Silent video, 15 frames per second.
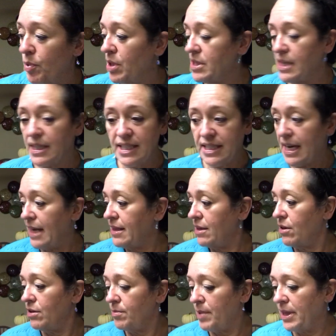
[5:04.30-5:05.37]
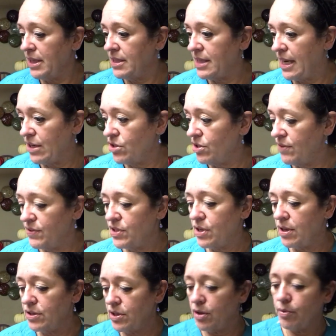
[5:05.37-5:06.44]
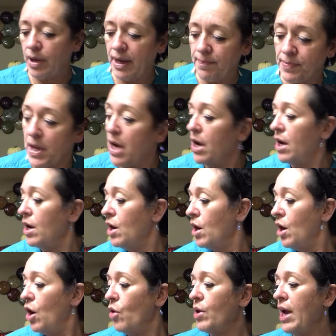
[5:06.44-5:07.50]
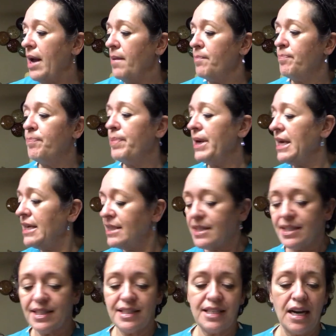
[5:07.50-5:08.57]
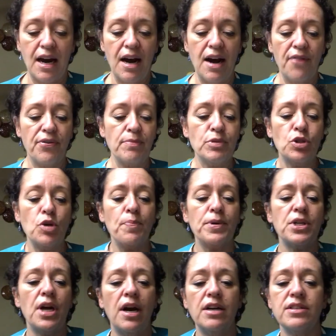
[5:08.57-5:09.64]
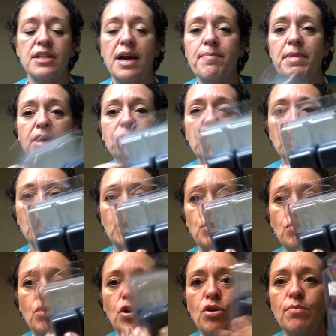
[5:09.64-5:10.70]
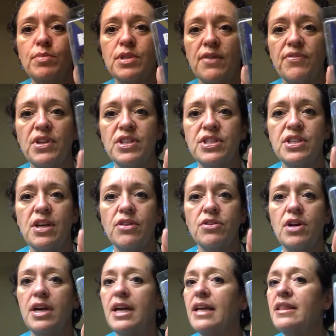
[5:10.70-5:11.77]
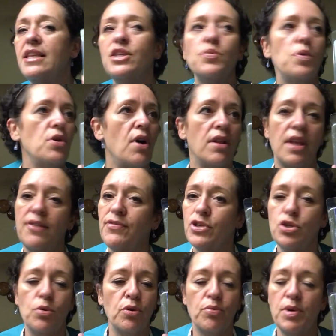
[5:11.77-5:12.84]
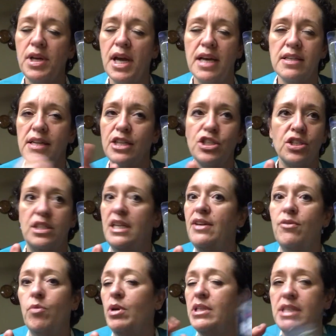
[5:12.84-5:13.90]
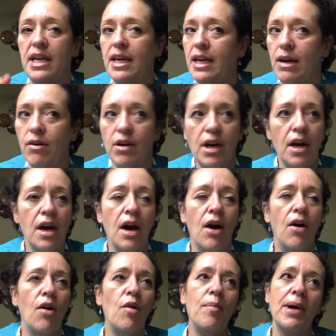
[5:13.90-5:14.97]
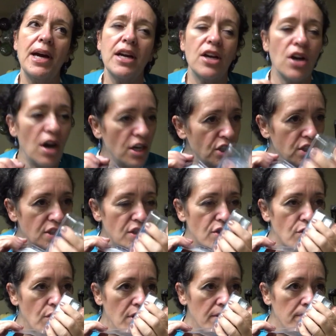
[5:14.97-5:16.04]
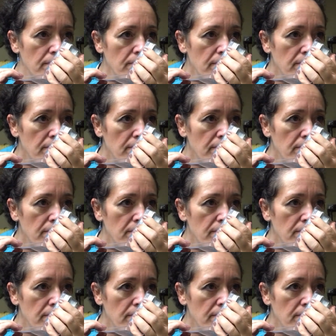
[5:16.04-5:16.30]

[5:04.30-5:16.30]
ones. I need to add that onto my list actually if it's not done already. Okay, Beast from Super Tarts. I melted 2 cubes of this the other night. This went on like for 2 or 3 days. I just didn't even want to take it out. Oh my gosh, this is good.